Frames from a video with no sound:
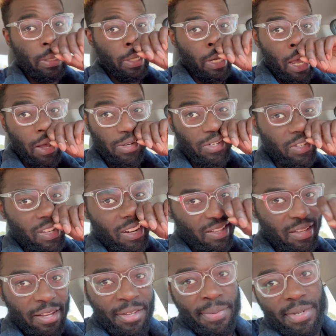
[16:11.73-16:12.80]
Now I just got a
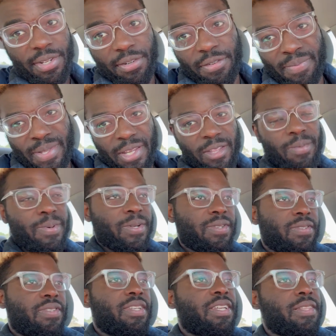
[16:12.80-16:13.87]
text message from the other
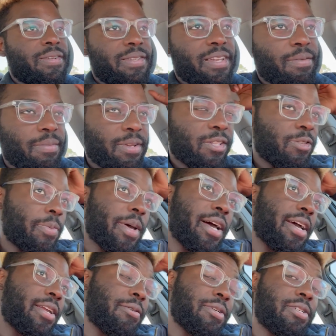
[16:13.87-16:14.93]
person saying they're 10 minutes
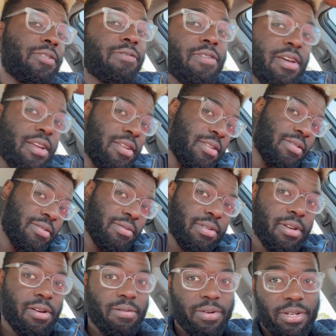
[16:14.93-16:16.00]
behind, which is fine.
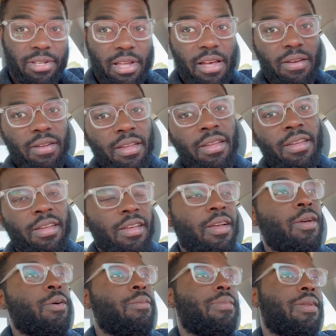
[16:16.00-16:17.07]
It all works out.
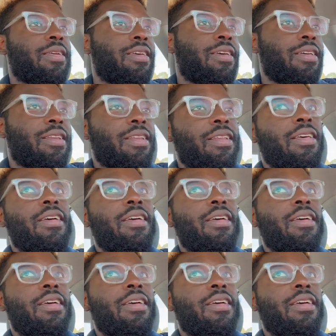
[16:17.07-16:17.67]
But again,